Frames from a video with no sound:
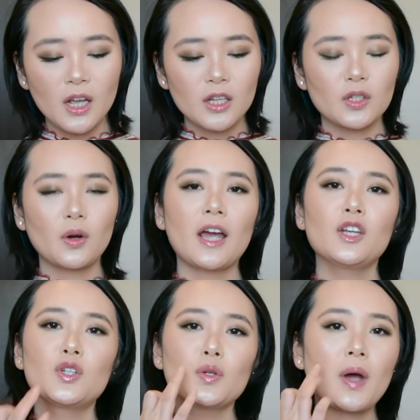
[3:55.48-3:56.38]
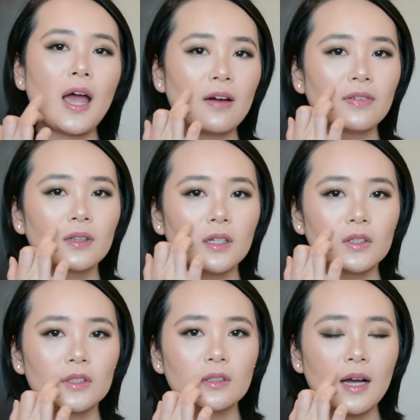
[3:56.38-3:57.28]
So I do have a
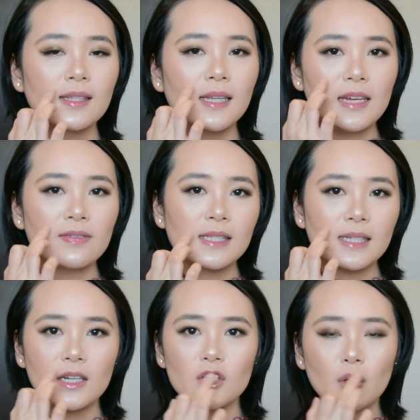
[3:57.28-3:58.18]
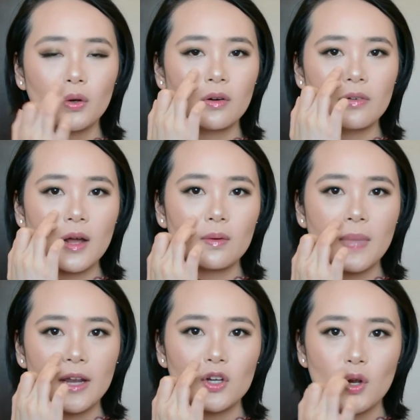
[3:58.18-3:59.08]
little uneven skin tone around
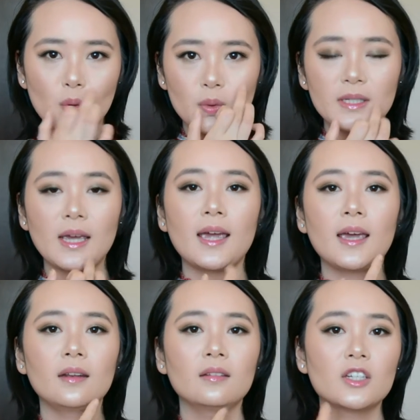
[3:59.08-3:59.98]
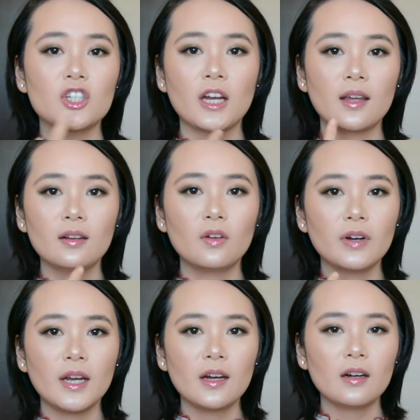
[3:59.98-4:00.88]
my nose and the chin
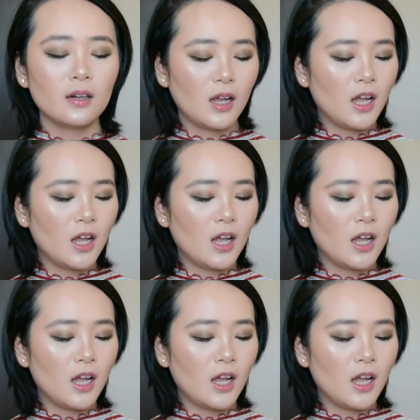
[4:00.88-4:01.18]
over here.